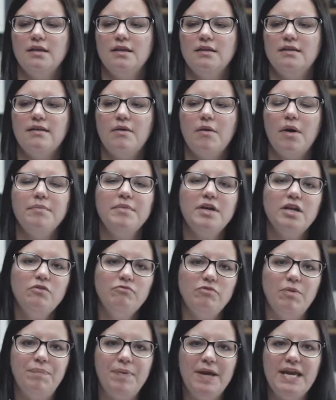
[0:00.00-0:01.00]
So I'm going
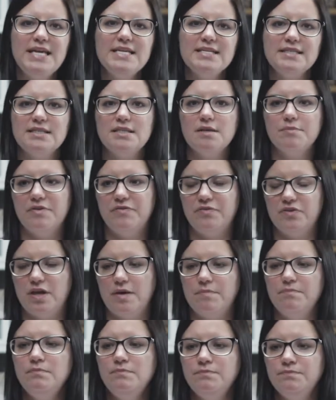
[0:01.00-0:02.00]
to repeat some of
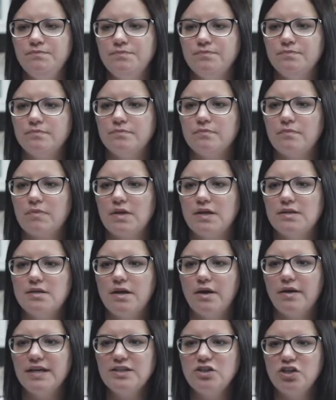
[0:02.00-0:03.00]
them. So
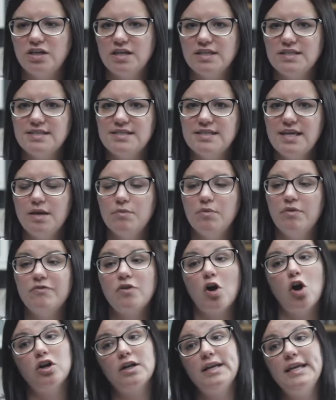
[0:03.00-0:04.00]
as you can see, we've
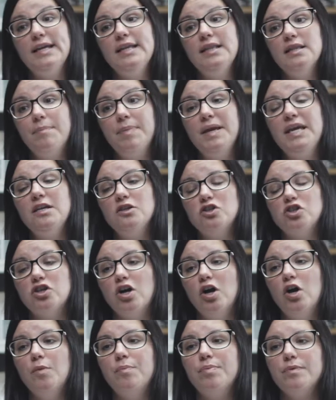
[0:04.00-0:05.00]
got clean the beach
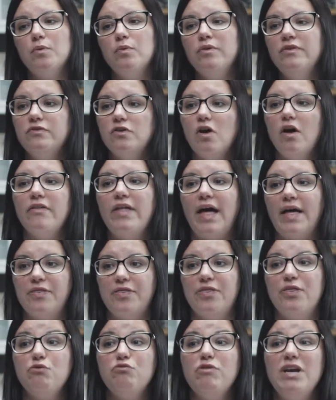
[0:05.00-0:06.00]
up. We've got
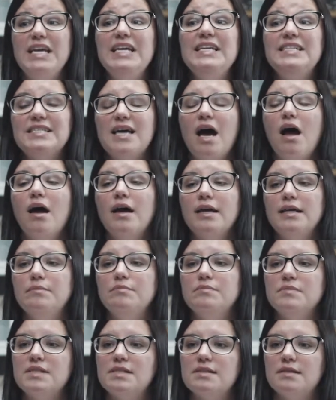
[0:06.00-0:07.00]
that 3
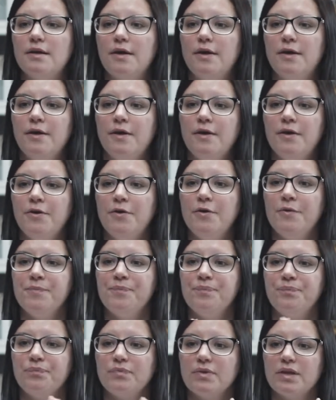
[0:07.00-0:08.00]
times.
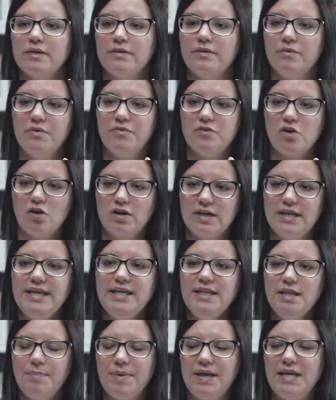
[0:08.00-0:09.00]
So we've got
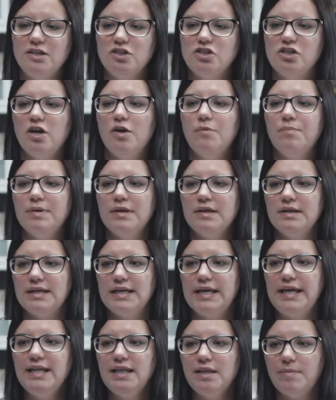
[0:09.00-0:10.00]
clean the beach
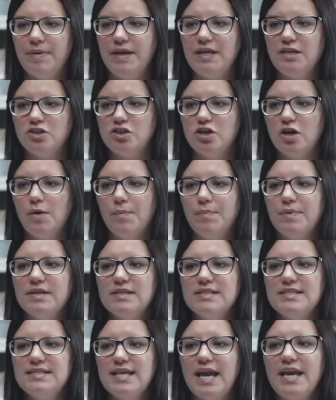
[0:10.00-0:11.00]
up,
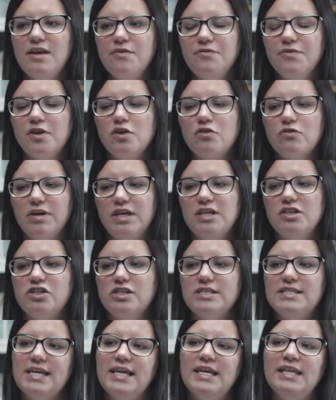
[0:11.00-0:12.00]
save the
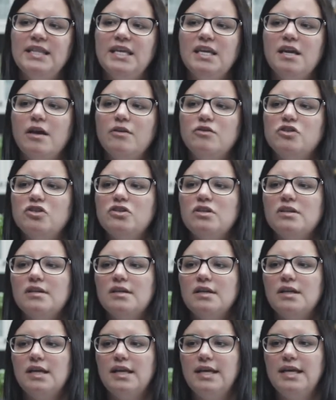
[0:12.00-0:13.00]
creatures in the ocean,
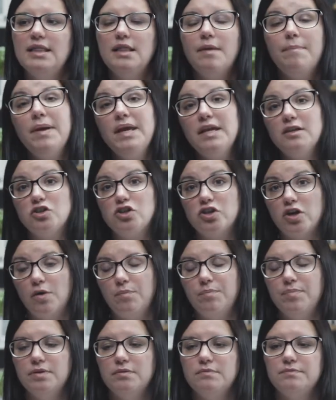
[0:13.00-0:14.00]
clean the beach
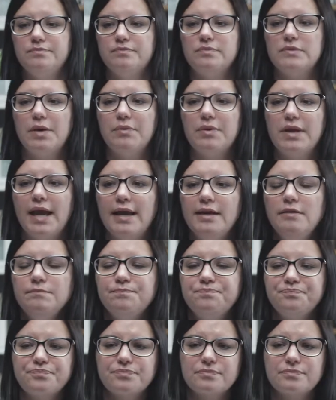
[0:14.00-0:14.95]
up. Okay?